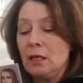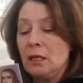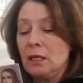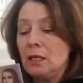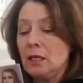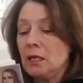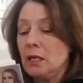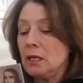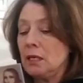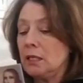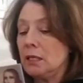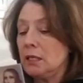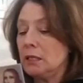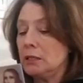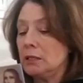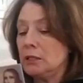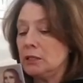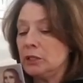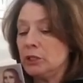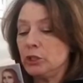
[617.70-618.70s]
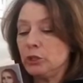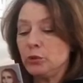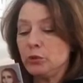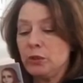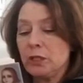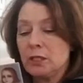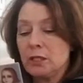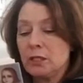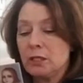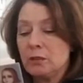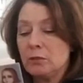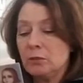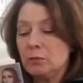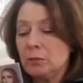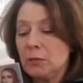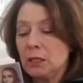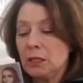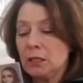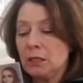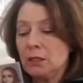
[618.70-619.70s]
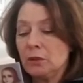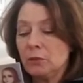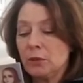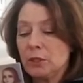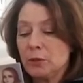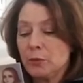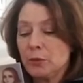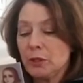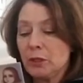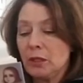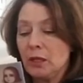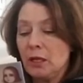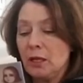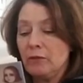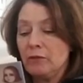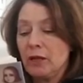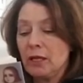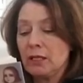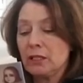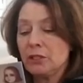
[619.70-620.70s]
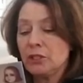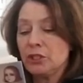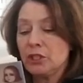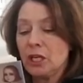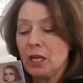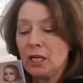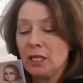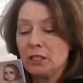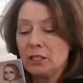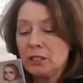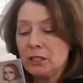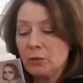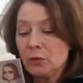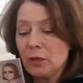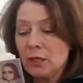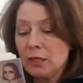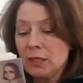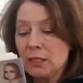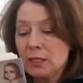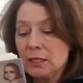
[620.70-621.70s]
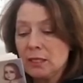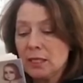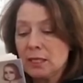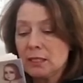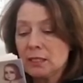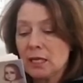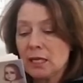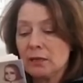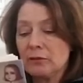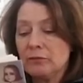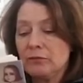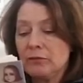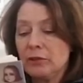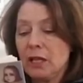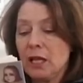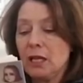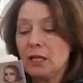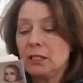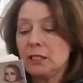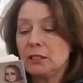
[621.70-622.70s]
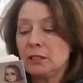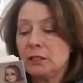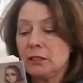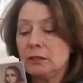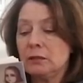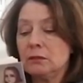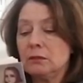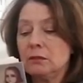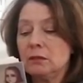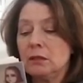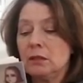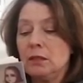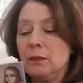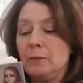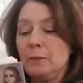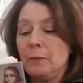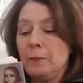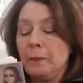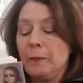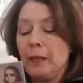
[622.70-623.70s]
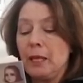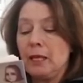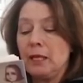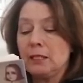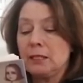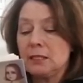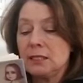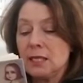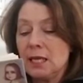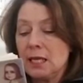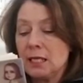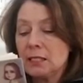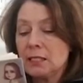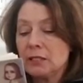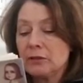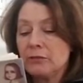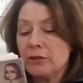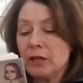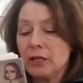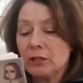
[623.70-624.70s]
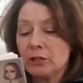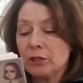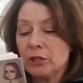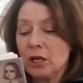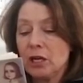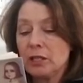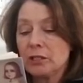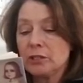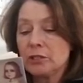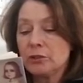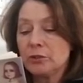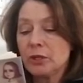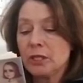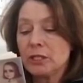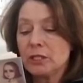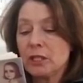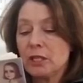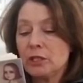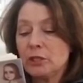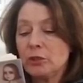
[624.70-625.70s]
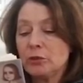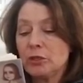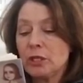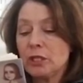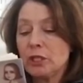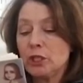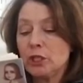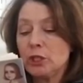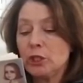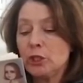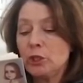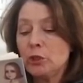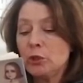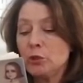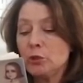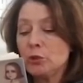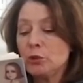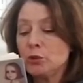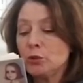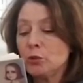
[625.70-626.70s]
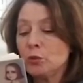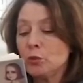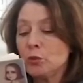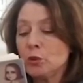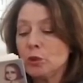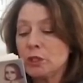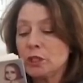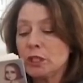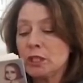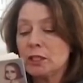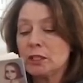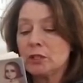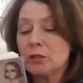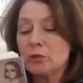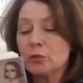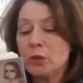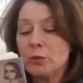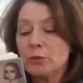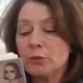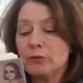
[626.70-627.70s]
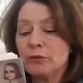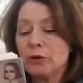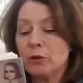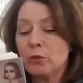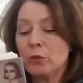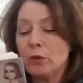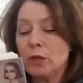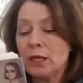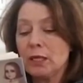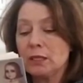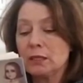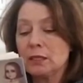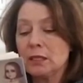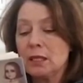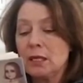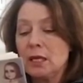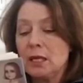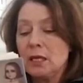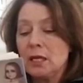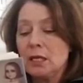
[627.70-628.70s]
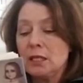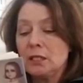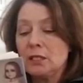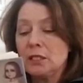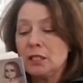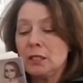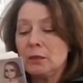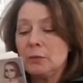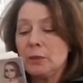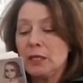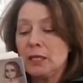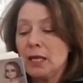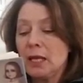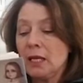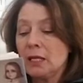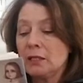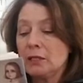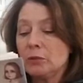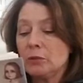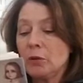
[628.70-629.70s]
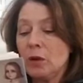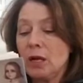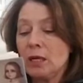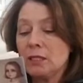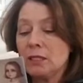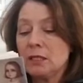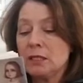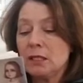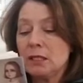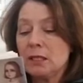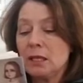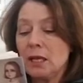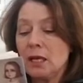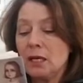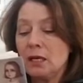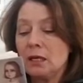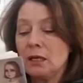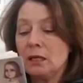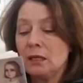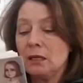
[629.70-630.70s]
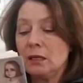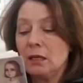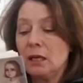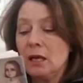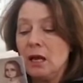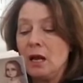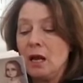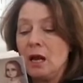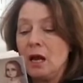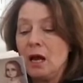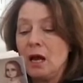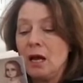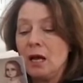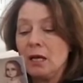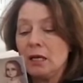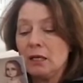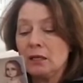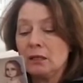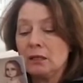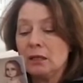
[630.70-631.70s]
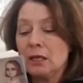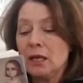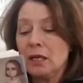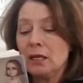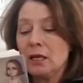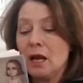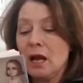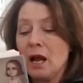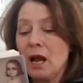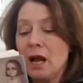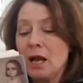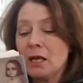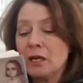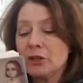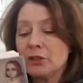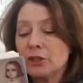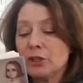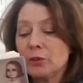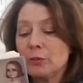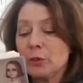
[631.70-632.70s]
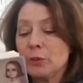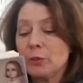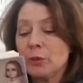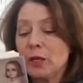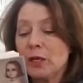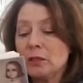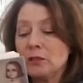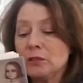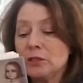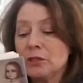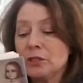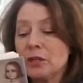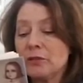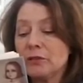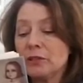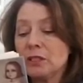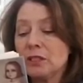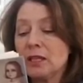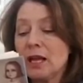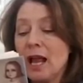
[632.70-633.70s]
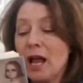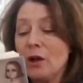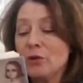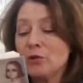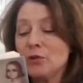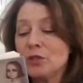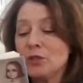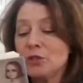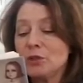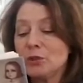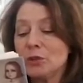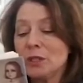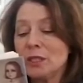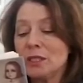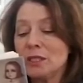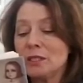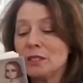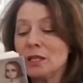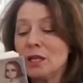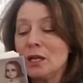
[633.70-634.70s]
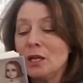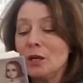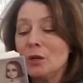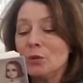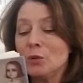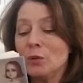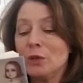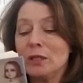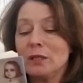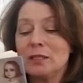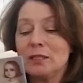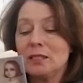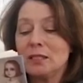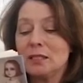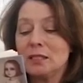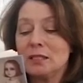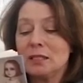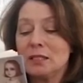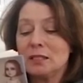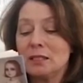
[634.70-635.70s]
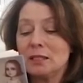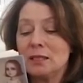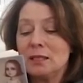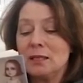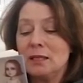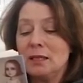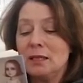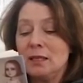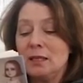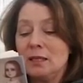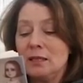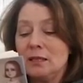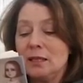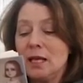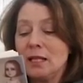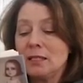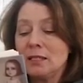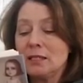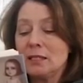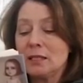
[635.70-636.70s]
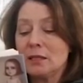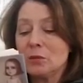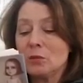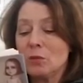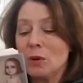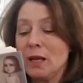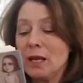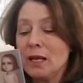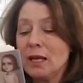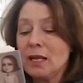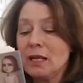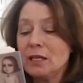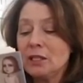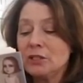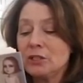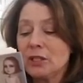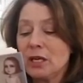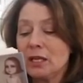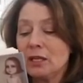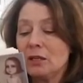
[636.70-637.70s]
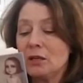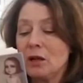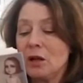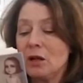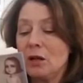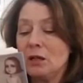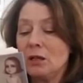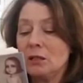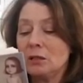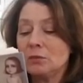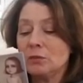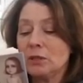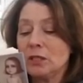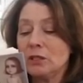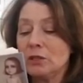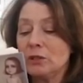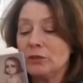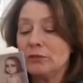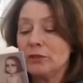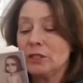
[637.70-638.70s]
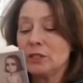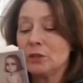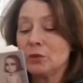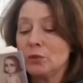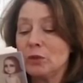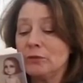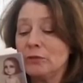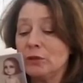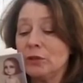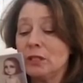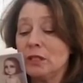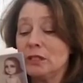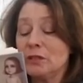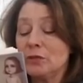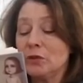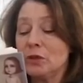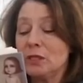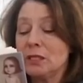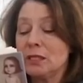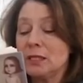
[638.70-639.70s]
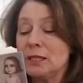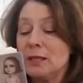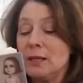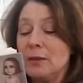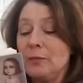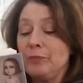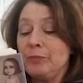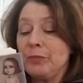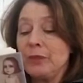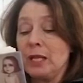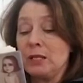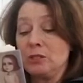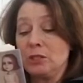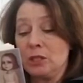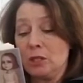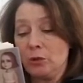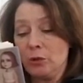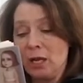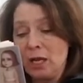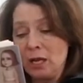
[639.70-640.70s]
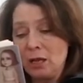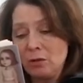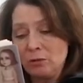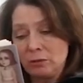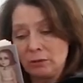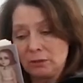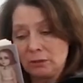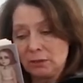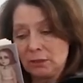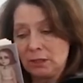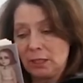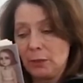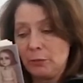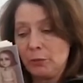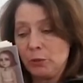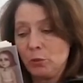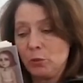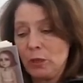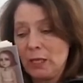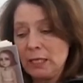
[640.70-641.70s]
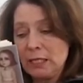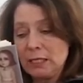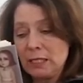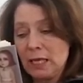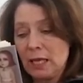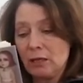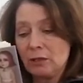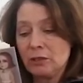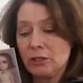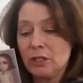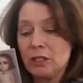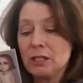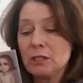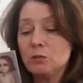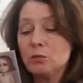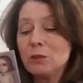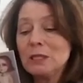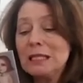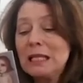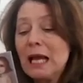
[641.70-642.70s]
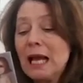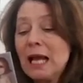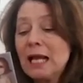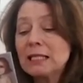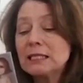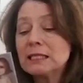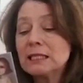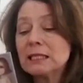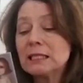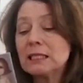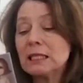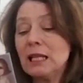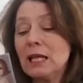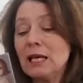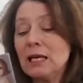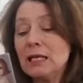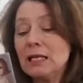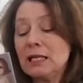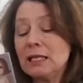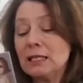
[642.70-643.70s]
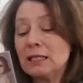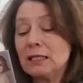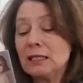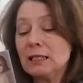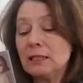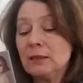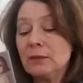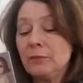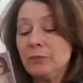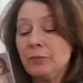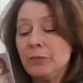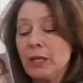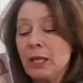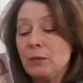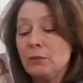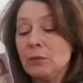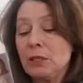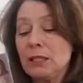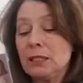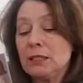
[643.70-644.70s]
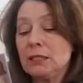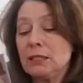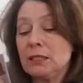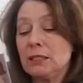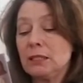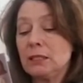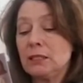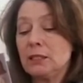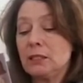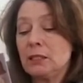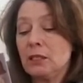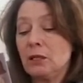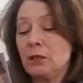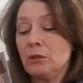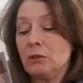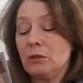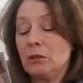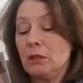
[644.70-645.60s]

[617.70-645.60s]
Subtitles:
I can do this, Melinda whispered. If I can change into one of these things, I can fly too. Intensifying her concentration and using huge, whooshing sweeps of her wings, she began to rise into the air. Higher and higher she propelled herself until the house and trees were in the distance. That's the way, Jake called with a nervous quiver in his voice. Now slow down and keep your wings out. Just relax and glide. Melinda did so.